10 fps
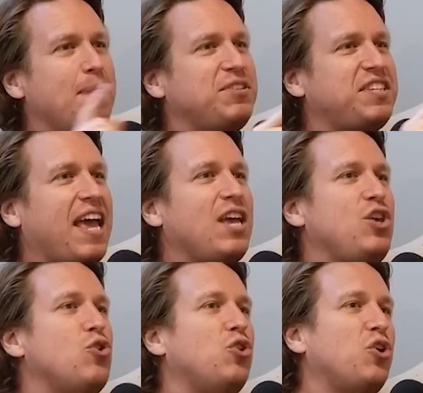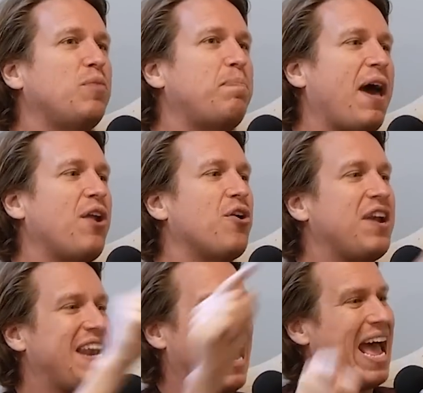I'm saying you look better
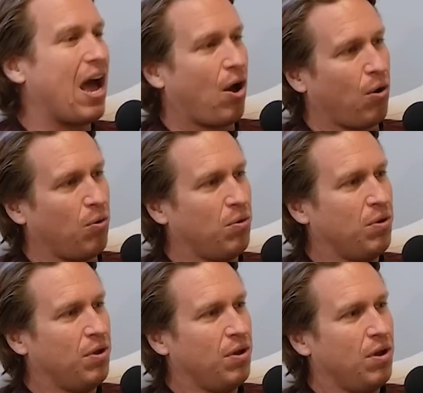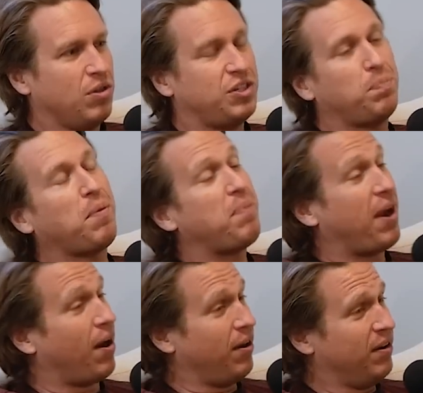now to
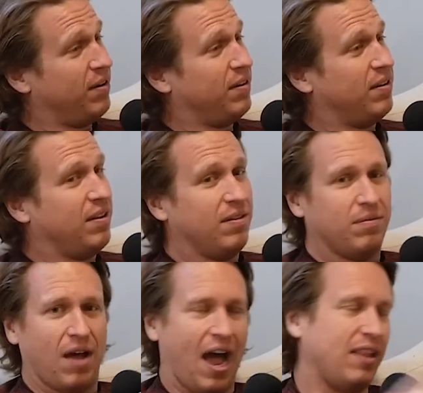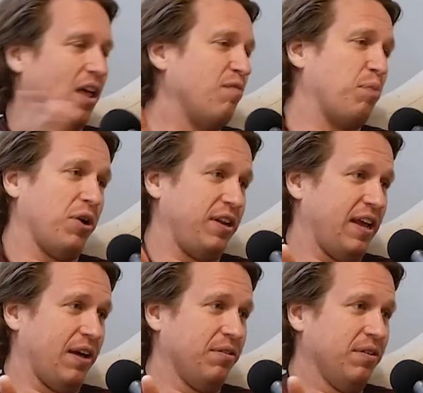prepare. I love Party
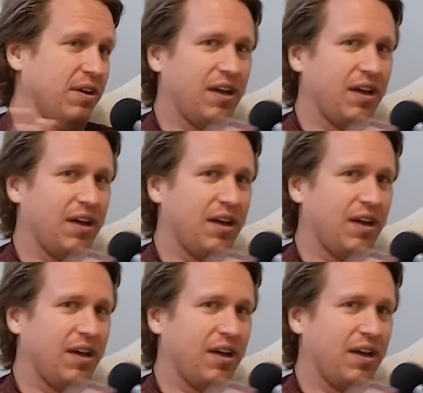Down.